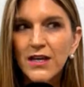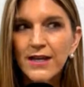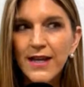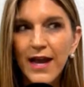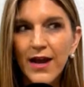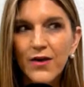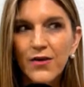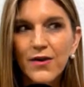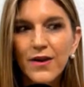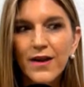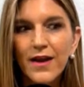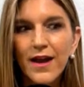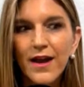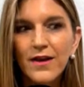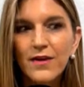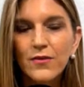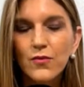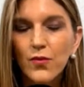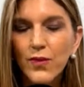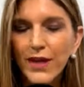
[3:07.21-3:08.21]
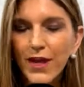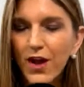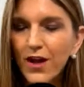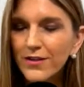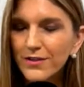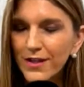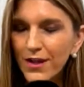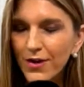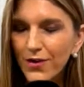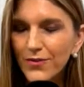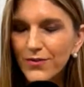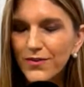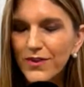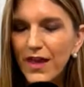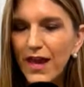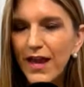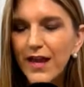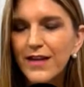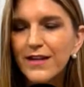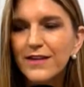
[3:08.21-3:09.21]
Now, we all know
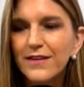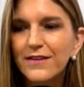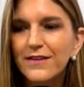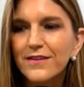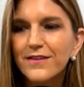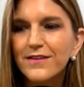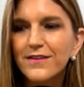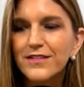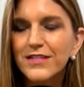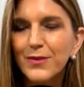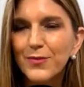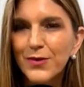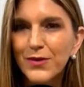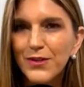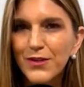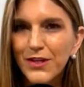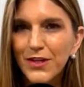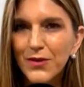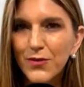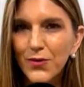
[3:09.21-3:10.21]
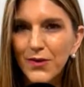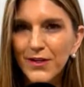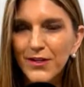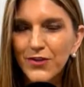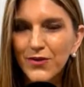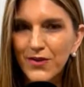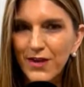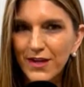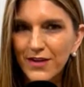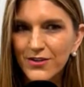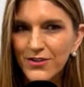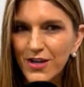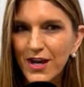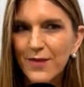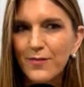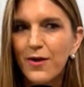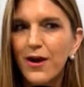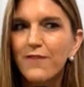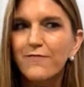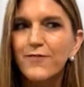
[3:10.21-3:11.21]
that typically, when you get a
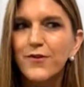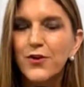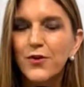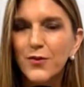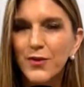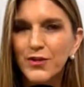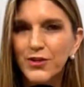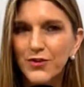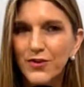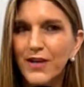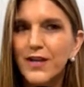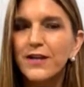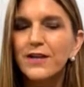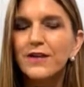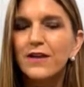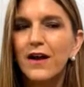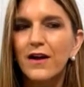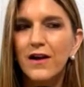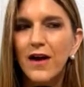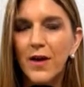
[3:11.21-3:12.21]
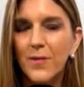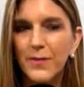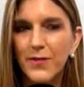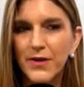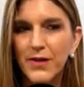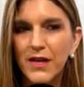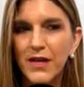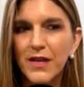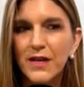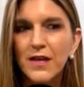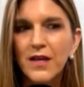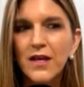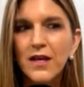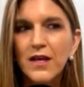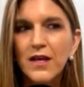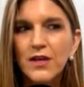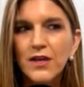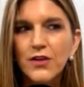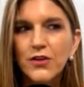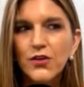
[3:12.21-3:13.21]
job offer, when you're in a company,
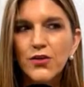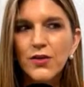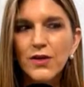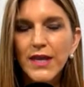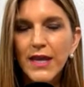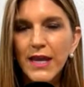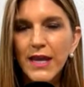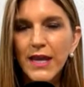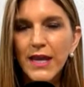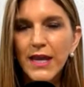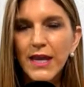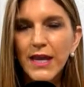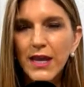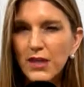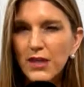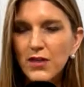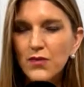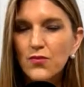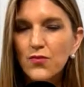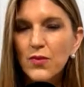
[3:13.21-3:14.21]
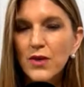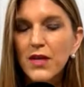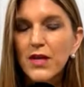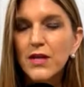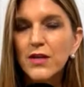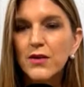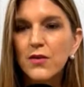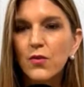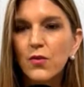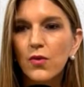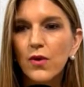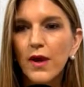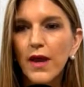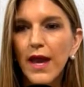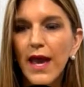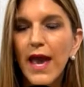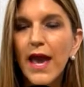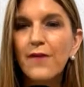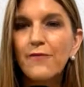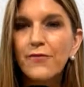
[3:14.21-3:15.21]
you can't really
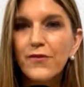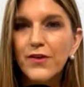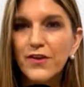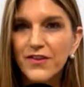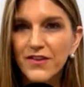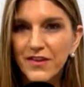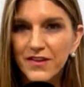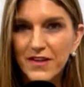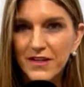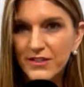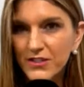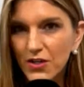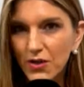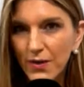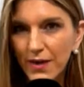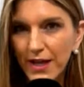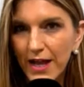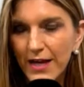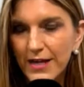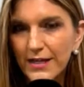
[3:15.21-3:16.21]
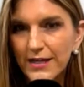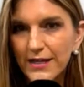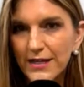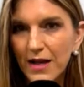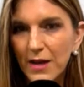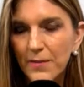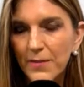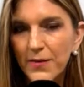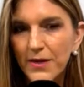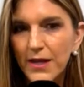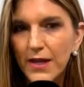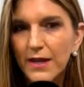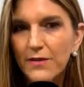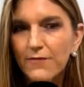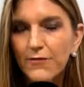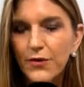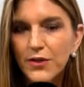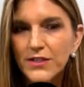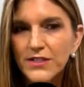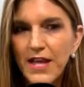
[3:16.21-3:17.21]
read everything that's going on in the
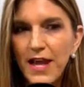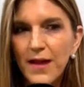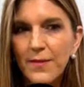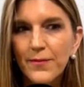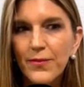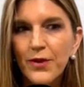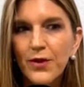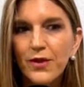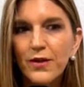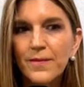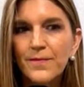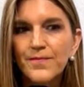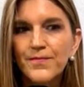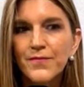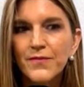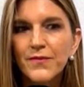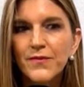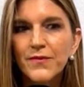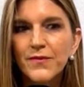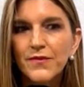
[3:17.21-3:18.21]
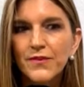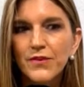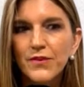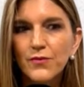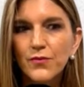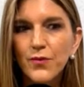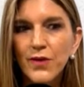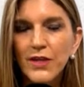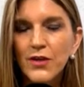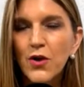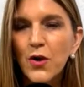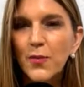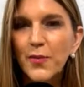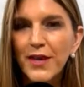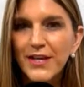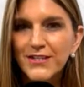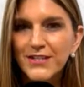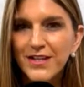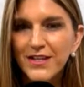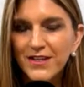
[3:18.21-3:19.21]
company. For example, we know
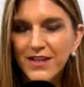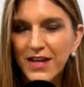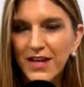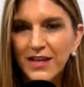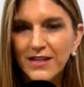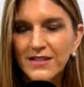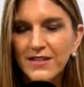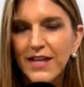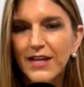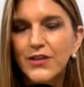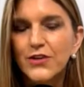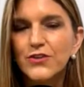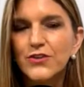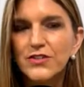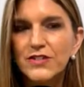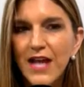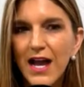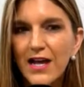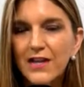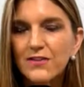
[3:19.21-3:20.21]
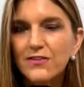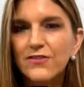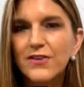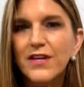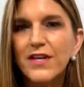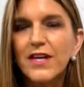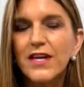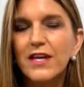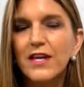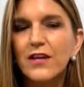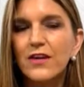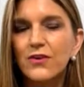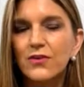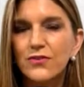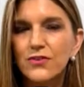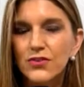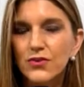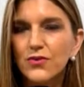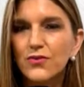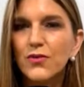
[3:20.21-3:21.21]
basic things like your salary,
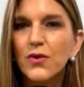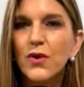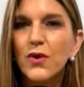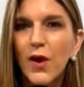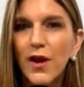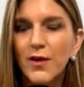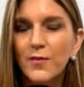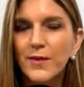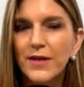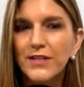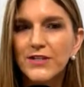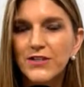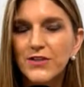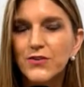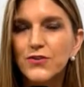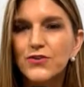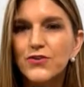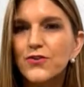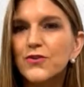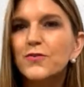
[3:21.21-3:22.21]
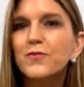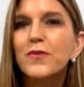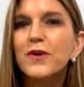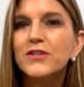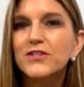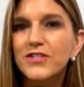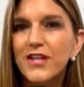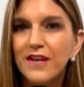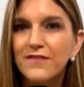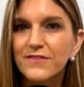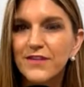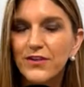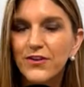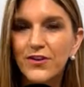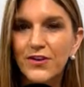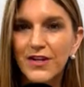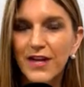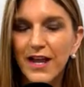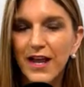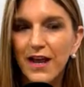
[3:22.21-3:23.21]
certain requirements, and there's certain must-haves that you're
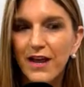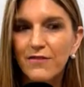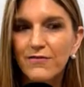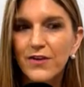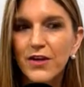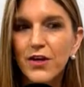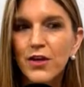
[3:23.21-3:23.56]
going to have.